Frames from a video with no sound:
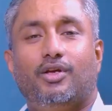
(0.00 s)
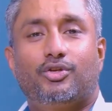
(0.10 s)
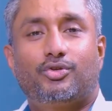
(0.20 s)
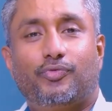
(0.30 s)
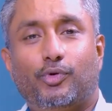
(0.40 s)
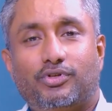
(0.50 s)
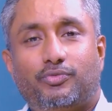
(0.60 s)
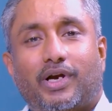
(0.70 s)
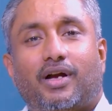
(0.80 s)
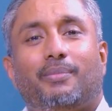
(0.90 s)
So, folks,
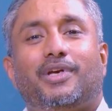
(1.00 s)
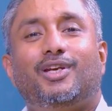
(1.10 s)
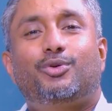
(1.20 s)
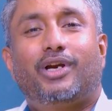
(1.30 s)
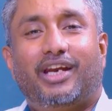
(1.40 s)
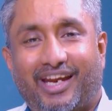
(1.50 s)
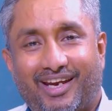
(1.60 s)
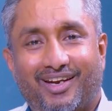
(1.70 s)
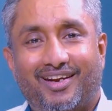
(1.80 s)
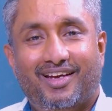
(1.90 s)
we are coming into an
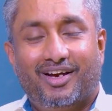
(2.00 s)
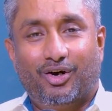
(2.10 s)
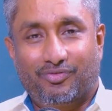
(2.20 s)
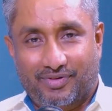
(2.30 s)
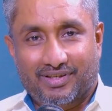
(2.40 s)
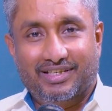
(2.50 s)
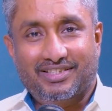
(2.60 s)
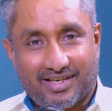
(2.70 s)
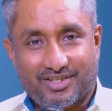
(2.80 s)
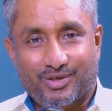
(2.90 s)
end of the
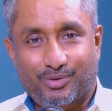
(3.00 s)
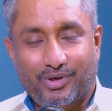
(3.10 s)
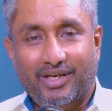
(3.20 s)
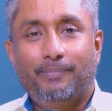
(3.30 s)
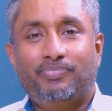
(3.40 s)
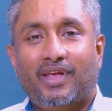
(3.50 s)
discussion today.